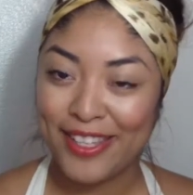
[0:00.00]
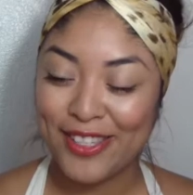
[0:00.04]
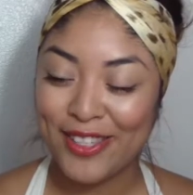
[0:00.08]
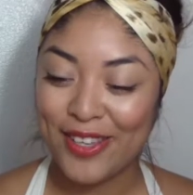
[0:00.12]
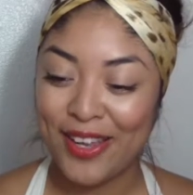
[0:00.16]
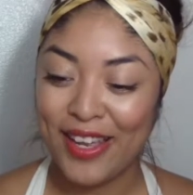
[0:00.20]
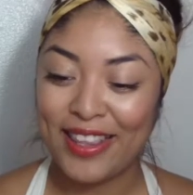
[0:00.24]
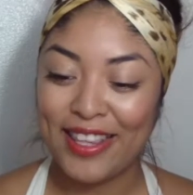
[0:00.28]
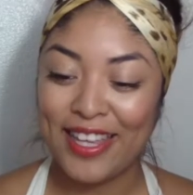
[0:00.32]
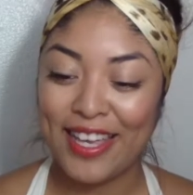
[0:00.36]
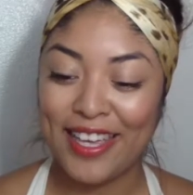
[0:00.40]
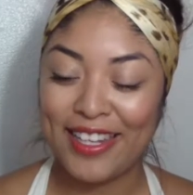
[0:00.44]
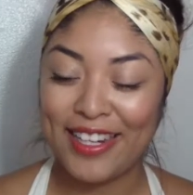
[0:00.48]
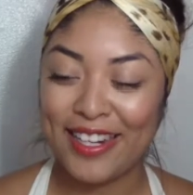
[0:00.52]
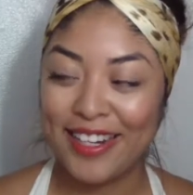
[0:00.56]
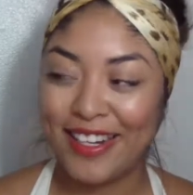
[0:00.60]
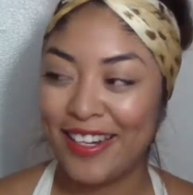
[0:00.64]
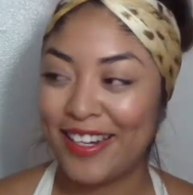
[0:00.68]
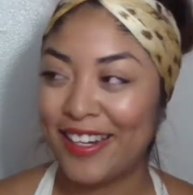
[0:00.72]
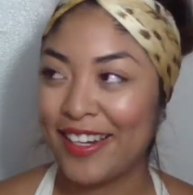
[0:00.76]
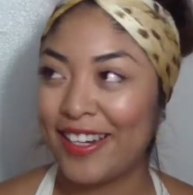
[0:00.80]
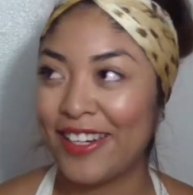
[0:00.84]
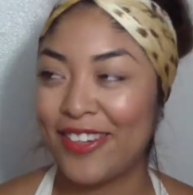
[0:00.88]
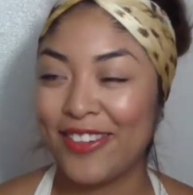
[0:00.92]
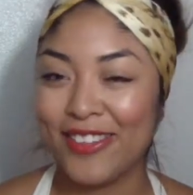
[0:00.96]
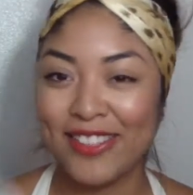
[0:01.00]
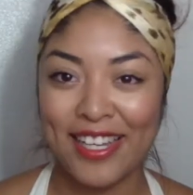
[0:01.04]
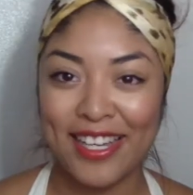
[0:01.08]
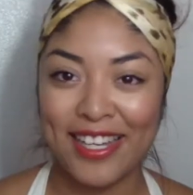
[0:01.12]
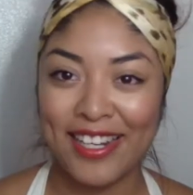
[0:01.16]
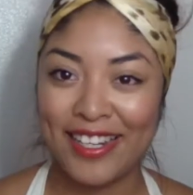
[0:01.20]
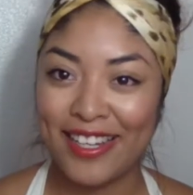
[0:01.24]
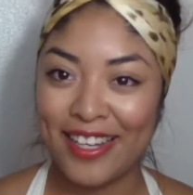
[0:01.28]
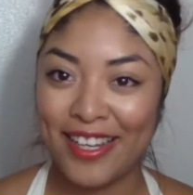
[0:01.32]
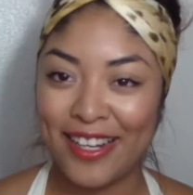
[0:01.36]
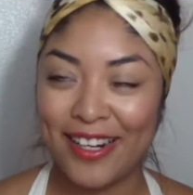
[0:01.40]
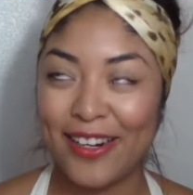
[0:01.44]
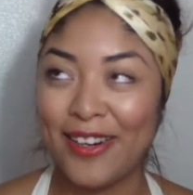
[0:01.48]
So I laid it, and it was kind
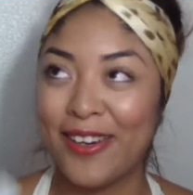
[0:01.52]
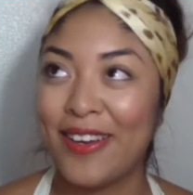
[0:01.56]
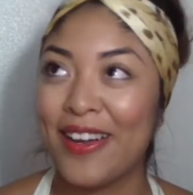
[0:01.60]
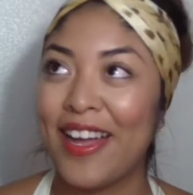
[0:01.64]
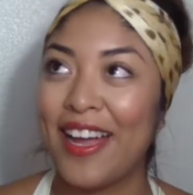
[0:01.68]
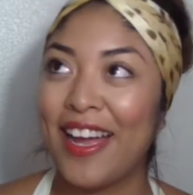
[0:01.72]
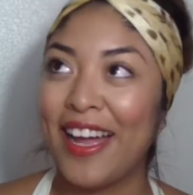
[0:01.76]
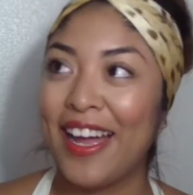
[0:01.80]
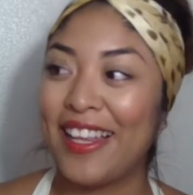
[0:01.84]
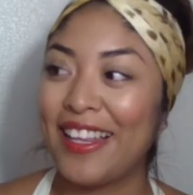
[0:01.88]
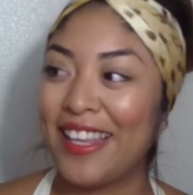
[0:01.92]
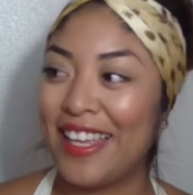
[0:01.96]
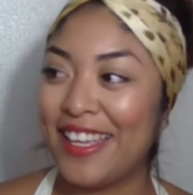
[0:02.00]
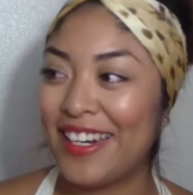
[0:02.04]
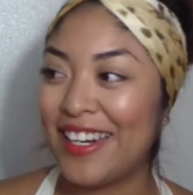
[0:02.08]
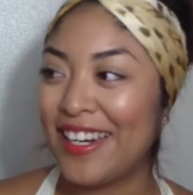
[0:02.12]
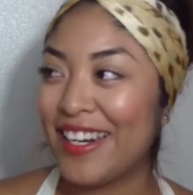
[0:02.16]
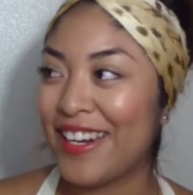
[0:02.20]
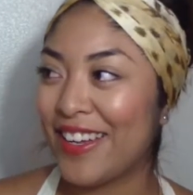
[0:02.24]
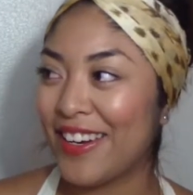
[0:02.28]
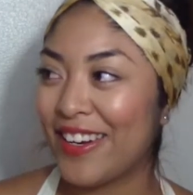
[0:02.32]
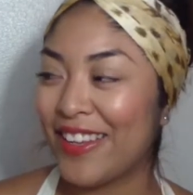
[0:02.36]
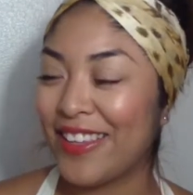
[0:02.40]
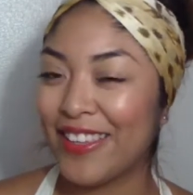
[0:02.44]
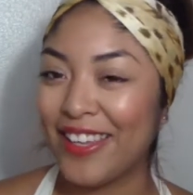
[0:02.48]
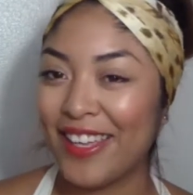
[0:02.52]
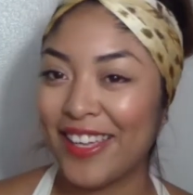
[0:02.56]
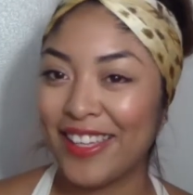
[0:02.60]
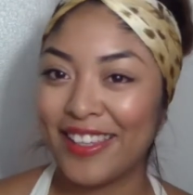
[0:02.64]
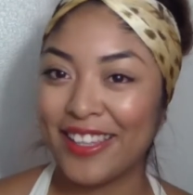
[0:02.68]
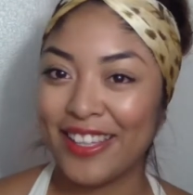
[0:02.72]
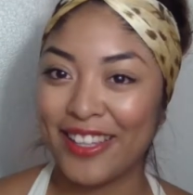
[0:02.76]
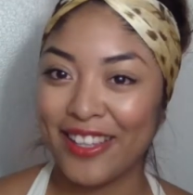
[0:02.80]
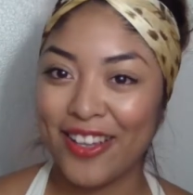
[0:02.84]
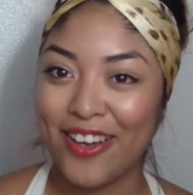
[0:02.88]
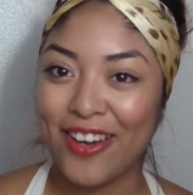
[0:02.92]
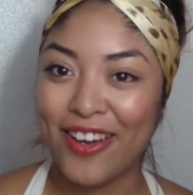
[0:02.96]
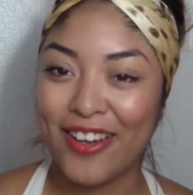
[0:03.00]
of ghetto, I laid it out on like
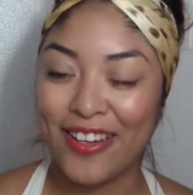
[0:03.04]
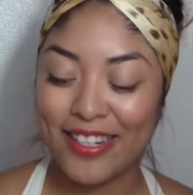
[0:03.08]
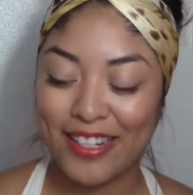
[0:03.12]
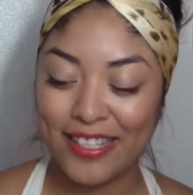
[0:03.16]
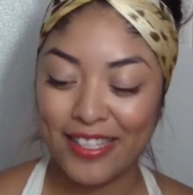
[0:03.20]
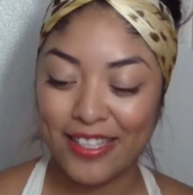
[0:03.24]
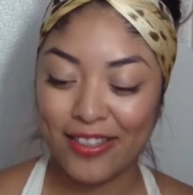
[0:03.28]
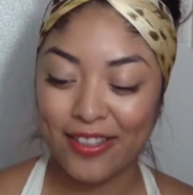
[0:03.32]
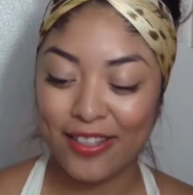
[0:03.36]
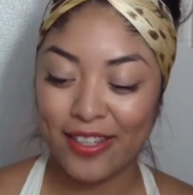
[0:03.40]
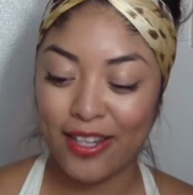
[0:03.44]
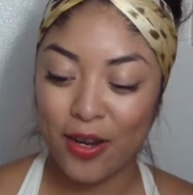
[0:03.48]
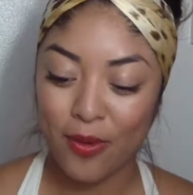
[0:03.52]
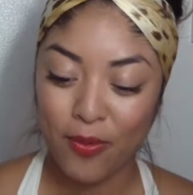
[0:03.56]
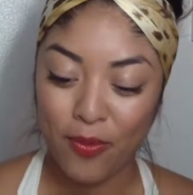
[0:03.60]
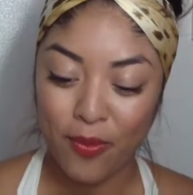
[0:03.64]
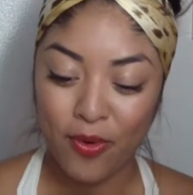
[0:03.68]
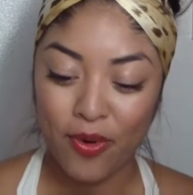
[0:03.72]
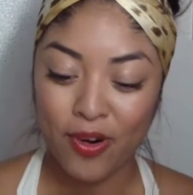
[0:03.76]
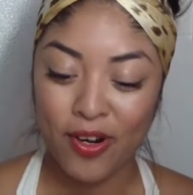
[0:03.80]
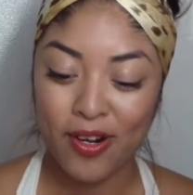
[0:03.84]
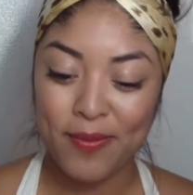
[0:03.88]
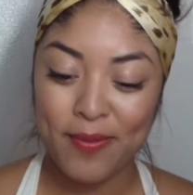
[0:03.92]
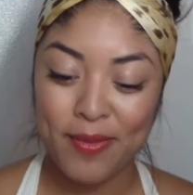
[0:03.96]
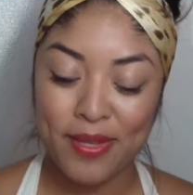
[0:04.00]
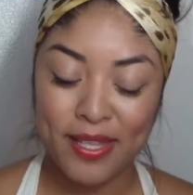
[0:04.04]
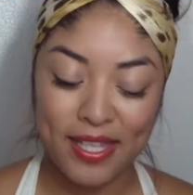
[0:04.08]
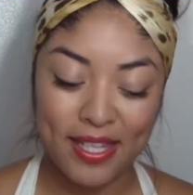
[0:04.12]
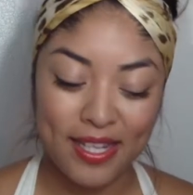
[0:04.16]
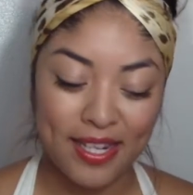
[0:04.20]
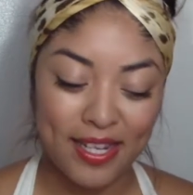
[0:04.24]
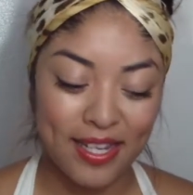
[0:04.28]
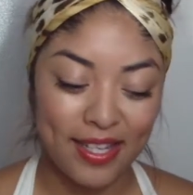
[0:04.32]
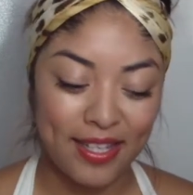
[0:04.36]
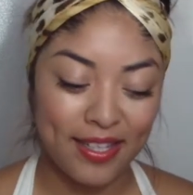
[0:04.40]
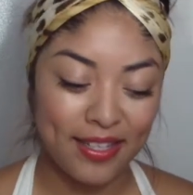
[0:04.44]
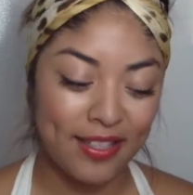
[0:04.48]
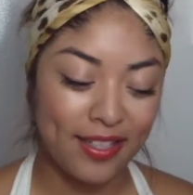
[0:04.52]
the lawn until it got warm, and then
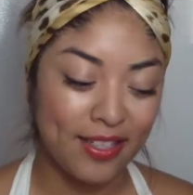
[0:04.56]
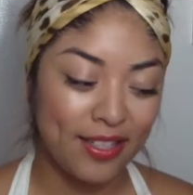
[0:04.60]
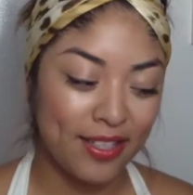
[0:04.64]
I